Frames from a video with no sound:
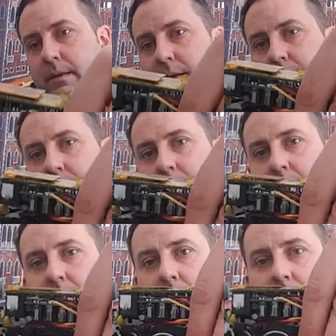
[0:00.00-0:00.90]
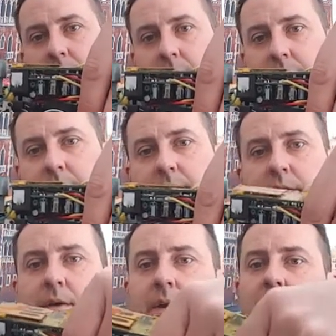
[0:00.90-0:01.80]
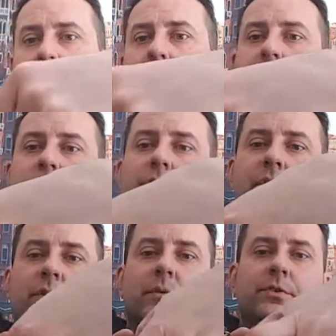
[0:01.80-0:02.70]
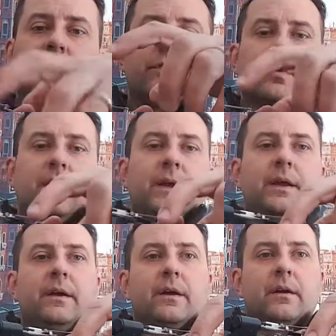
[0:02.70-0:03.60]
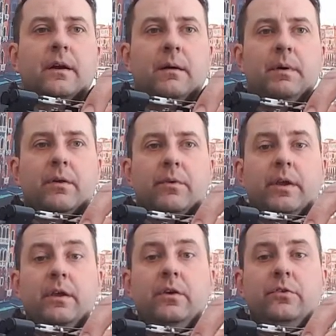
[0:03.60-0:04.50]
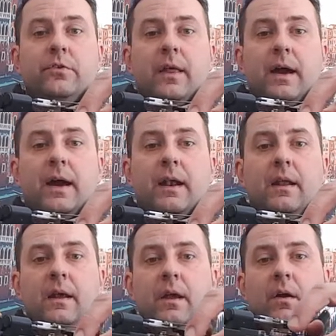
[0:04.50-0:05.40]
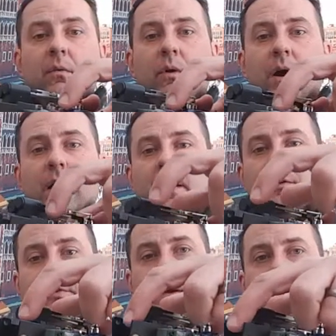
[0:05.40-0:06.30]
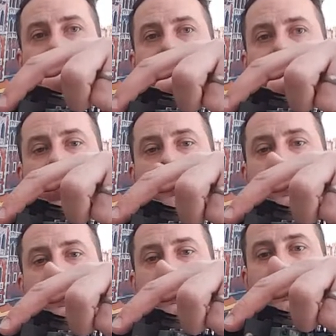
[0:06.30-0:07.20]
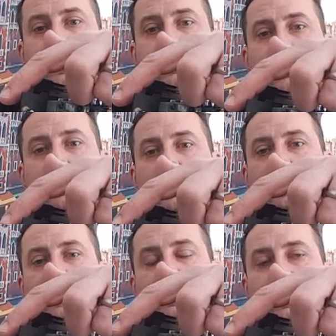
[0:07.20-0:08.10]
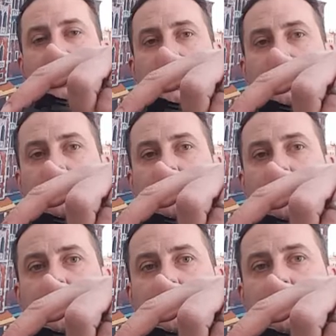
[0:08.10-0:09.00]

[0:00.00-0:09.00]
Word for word: that the headlight lead goes to, which is right here. I'm going to reuse that wire setup to go to here, uh, to the